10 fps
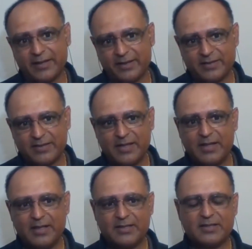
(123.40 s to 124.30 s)
headaches,
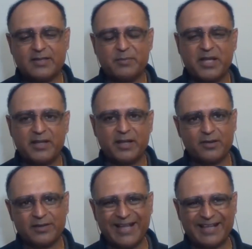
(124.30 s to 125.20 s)
just
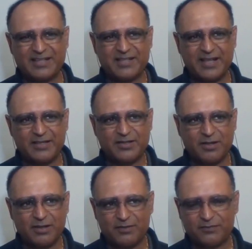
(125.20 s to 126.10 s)
depending on the extent
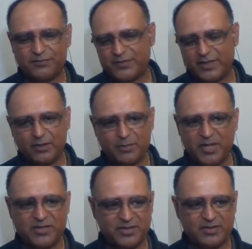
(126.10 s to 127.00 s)
of
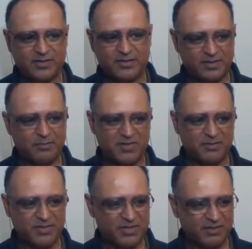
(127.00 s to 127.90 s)
a patient's
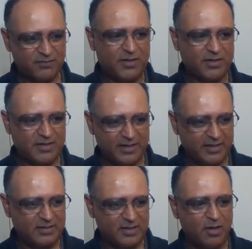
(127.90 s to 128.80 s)
symptoms as far as
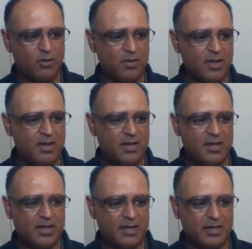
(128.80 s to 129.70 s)
headaches go.
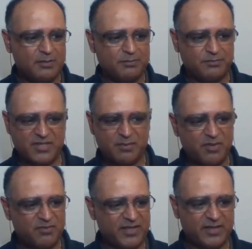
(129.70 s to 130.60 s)

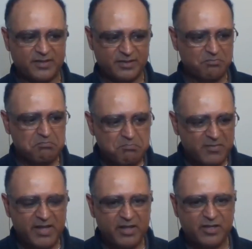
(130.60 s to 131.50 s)
Some of it is
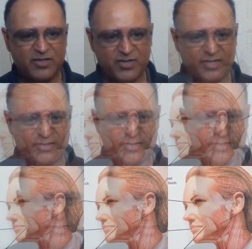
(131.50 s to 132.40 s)
ear
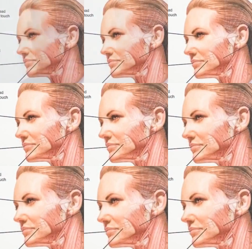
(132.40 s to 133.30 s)
congestion. Some patients
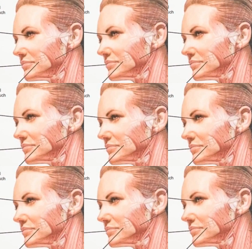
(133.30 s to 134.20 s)
will say,
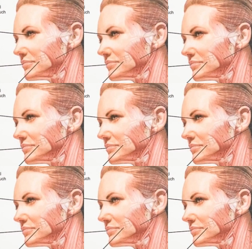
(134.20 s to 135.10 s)
go to an
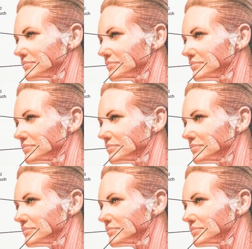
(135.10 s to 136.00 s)
ENT and say, "Oh,
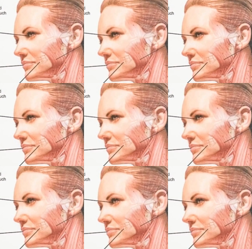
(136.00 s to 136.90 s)
I
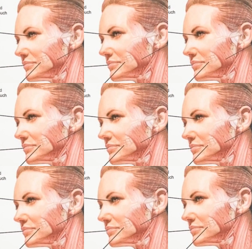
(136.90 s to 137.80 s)
have
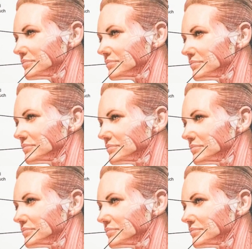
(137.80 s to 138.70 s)
something wrong with my ear. I have
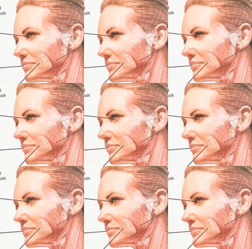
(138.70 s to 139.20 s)
an ear infection."